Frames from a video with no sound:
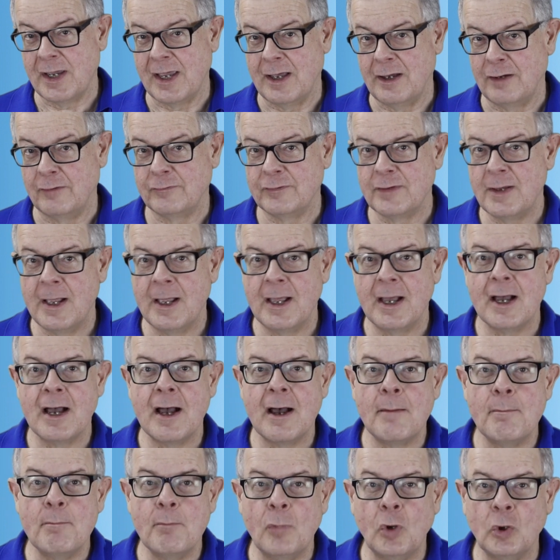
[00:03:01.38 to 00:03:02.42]
have
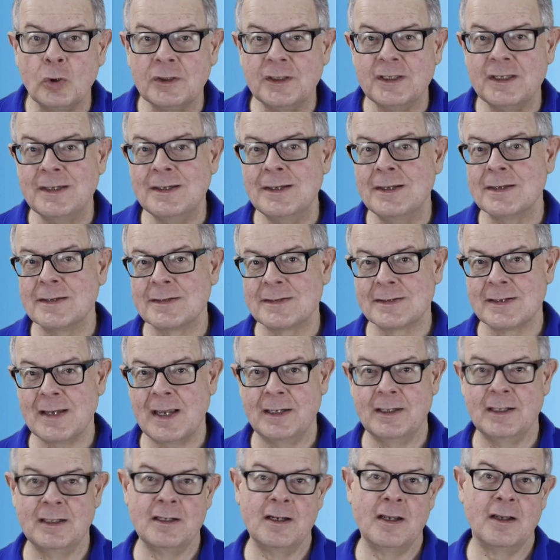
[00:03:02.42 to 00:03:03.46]
a
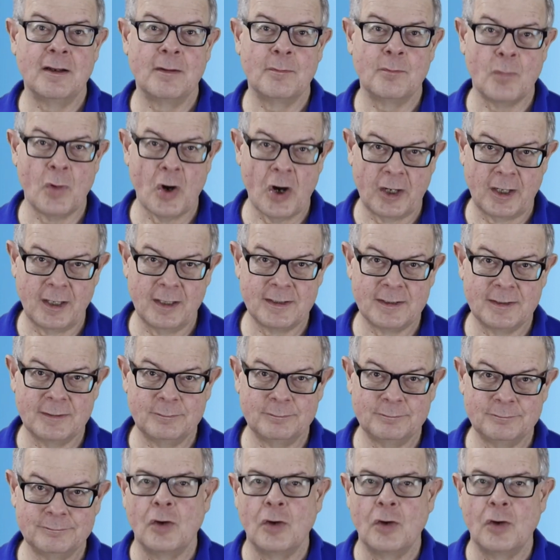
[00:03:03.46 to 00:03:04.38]
multi-sided market.